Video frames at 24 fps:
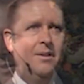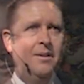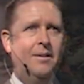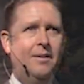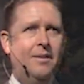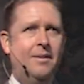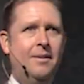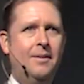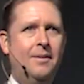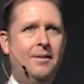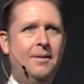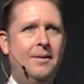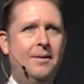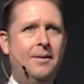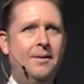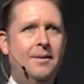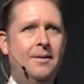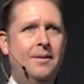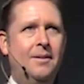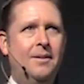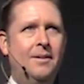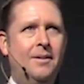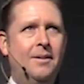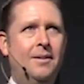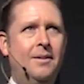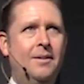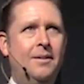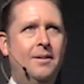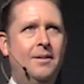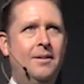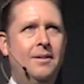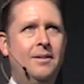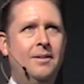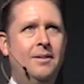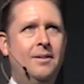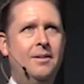
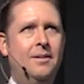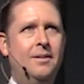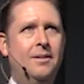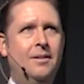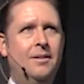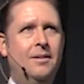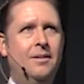No one is speaking in this clip.